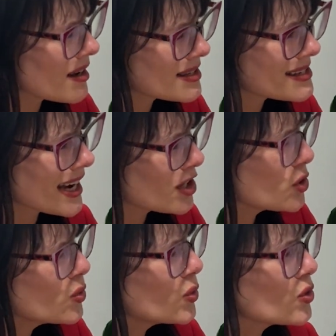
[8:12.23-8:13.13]
saying
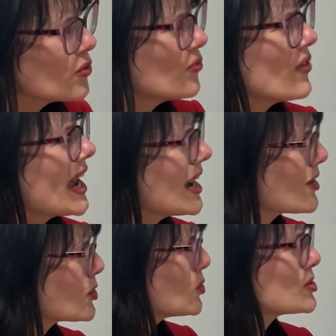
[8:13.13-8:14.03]
you
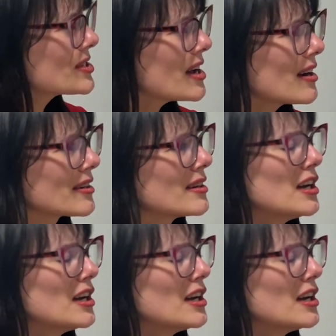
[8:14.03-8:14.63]
fail, you suck.